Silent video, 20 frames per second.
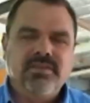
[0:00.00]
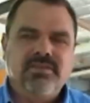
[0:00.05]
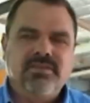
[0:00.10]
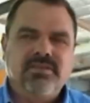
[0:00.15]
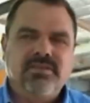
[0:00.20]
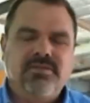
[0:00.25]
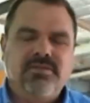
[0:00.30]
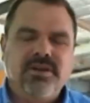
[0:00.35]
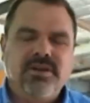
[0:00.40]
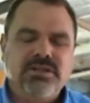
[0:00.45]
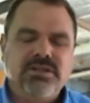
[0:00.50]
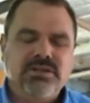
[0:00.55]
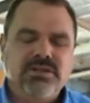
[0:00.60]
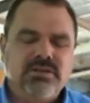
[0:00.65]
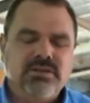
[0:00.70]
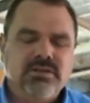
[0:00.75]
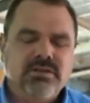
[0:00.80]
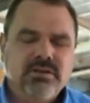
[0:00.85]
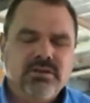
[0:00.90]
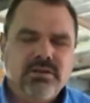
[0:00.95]

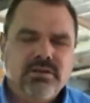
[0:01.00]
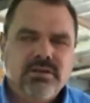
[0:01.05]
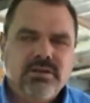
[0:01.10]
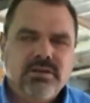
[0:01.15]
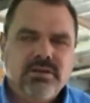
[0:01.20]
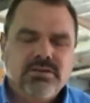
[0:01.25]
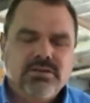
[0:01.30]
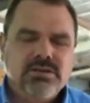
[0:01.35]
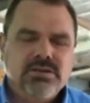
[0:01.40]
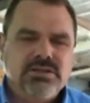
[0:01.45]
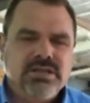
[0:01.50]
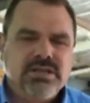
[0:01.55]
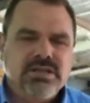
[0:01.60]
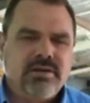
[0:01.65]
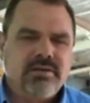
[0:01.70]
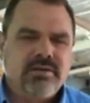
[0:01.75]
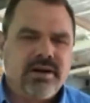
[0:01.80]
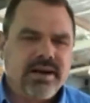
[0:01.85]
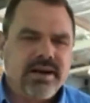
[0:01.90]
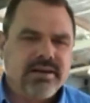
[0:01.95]
sufficient to
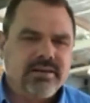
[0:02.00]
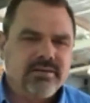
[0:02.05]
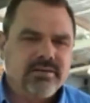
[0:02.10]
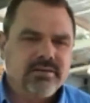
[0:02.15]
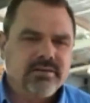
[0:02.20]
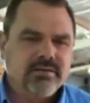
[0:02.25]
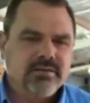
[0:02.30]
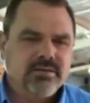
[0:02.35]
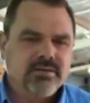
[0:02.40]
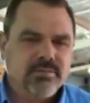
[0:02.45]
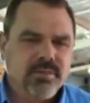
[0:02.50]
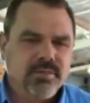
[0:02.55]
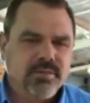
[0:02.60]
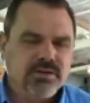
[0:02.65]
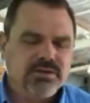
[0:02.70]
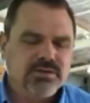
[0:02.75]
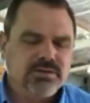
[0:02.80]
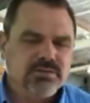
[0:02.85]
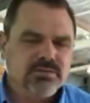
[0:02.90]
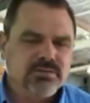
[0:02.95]
generate
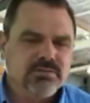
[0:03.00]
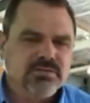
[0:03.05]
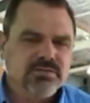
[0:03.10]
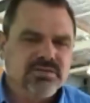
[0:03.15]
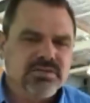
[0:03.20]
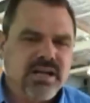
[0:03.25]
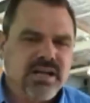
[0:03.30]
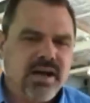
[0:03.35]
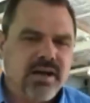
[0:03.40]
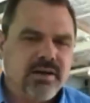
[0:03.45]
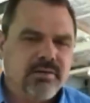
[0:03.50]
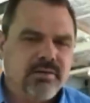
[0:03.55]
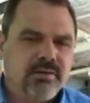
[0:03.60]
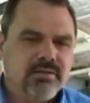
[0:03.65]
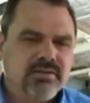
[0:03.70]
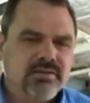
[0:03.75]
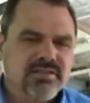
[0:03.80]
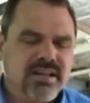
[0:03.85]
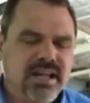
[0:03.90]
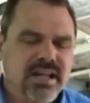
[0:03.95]
commercial scale
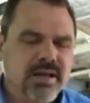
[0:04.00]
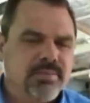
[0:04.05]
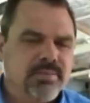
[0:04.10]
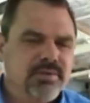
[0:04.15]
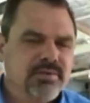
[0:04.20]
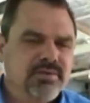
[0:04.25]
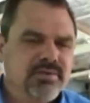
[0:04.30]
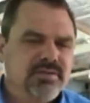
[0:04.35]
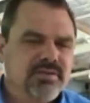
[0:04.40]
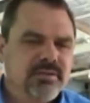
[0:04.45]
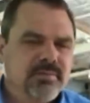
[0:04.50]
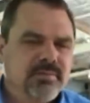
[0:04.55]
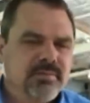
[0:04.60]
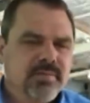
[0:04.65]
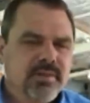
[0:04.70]
samples